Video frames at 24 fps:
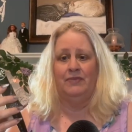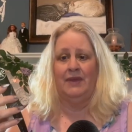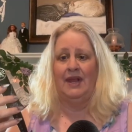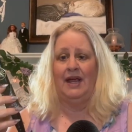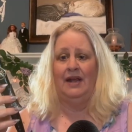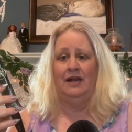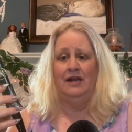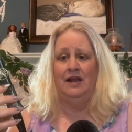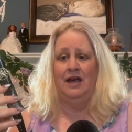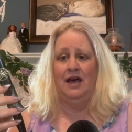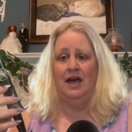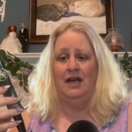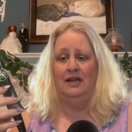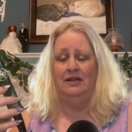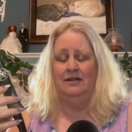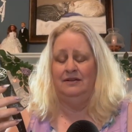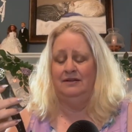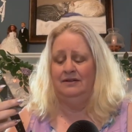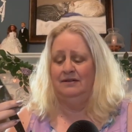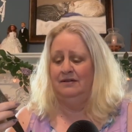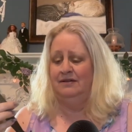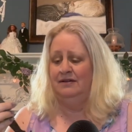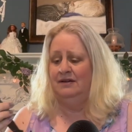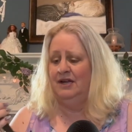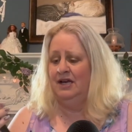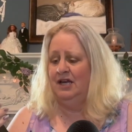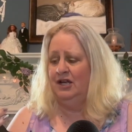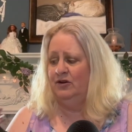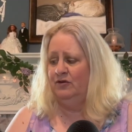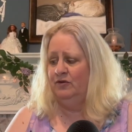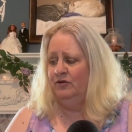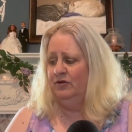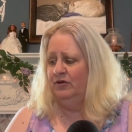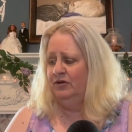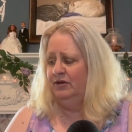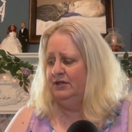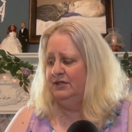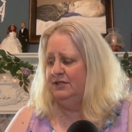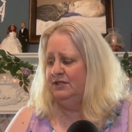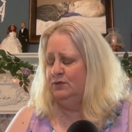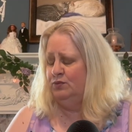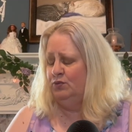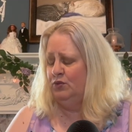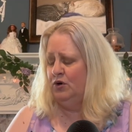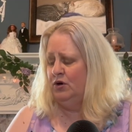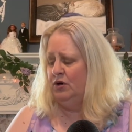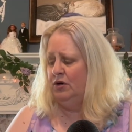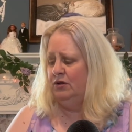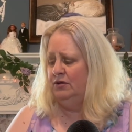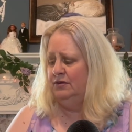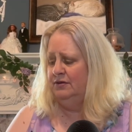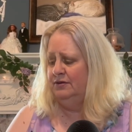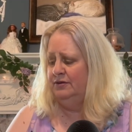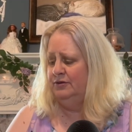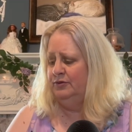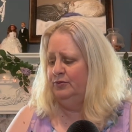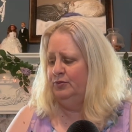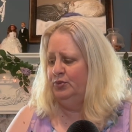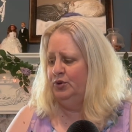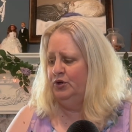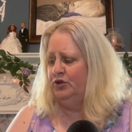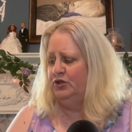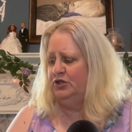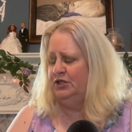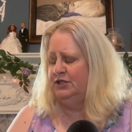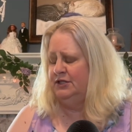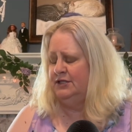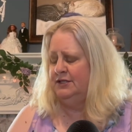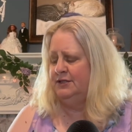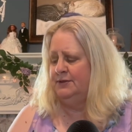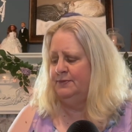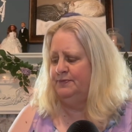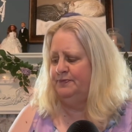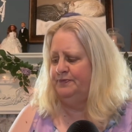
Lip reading: not a really smart purchase.